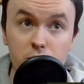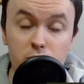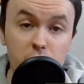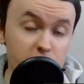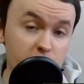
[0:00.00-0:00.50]

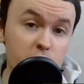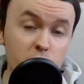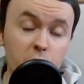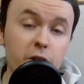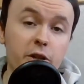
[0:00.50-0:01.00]
is
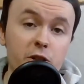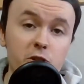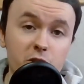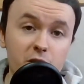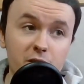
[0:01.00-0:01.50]
quite an
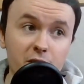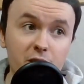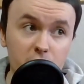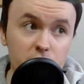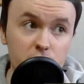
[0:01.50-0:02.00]
interesting
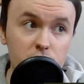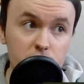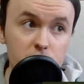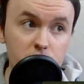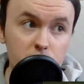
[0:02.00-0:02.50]
and,
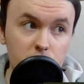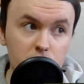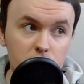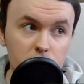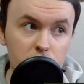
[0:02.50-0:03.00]
you know,
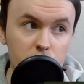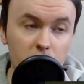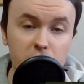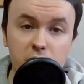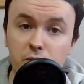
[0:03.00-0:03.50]

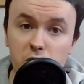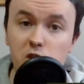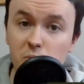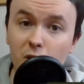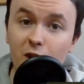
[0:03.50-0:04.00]
relatively
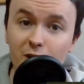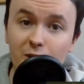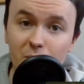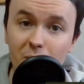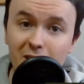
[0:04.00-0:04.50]
smart
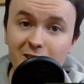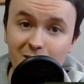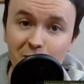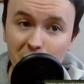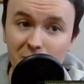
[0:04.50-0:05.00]
way to do
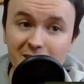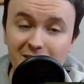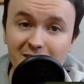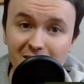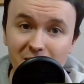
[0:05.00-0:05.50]
your
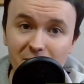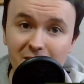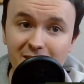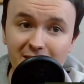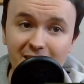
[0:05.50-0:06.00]
business, I
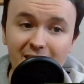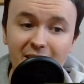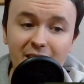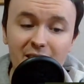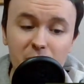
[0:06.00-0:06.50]
suppose.
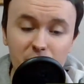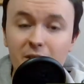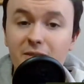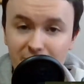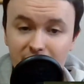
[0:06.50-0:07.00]

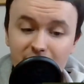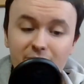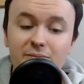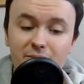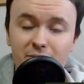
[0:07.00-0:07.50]
But
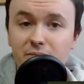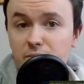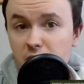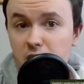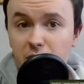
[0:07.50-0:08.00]

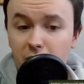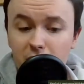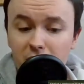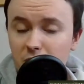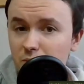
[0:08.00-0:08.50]
That's another
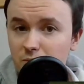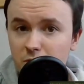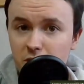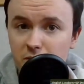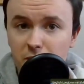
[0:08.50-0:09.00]
little
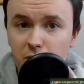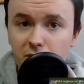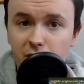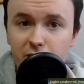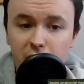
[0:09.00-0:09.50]

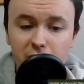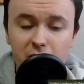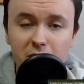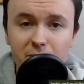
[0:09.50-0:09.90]
fun fact for you.